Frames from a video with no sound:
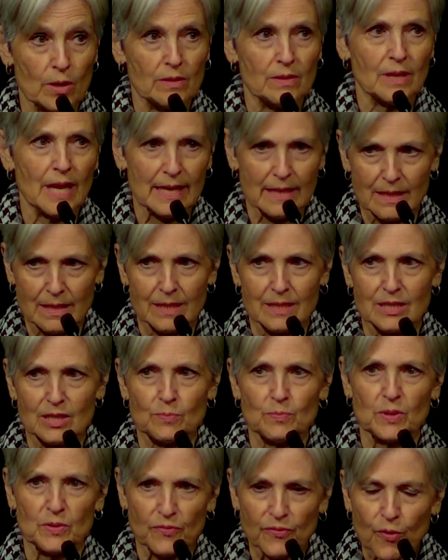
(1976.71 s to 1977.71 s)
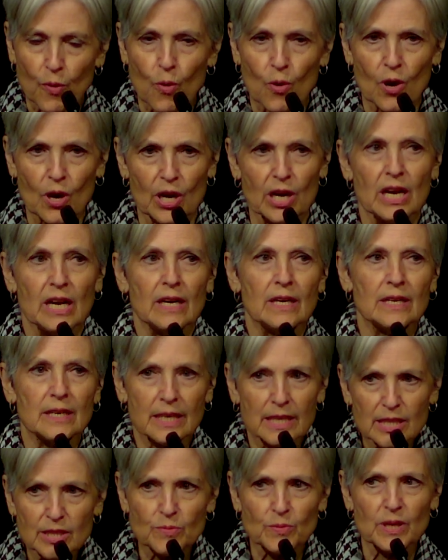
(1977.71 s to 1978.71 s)
like this before.
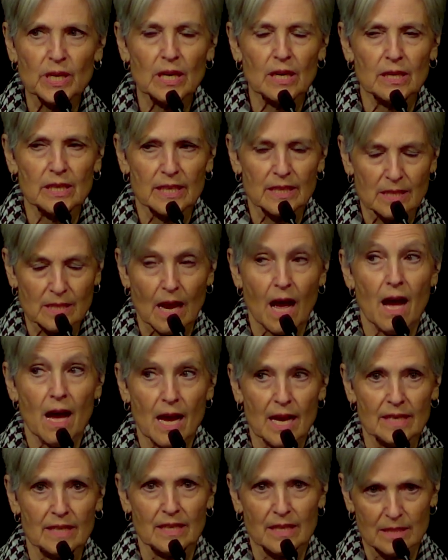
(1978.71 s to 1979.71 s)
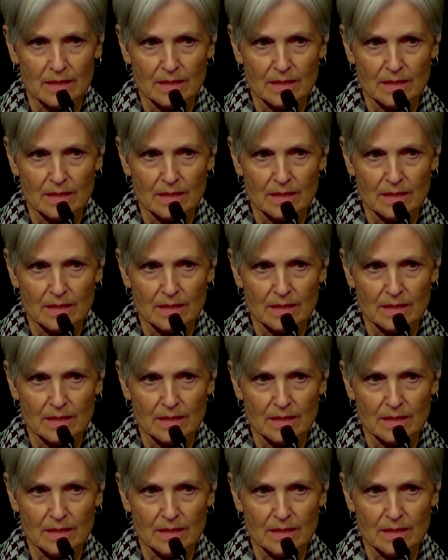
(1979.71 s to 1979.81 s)
Israel is on its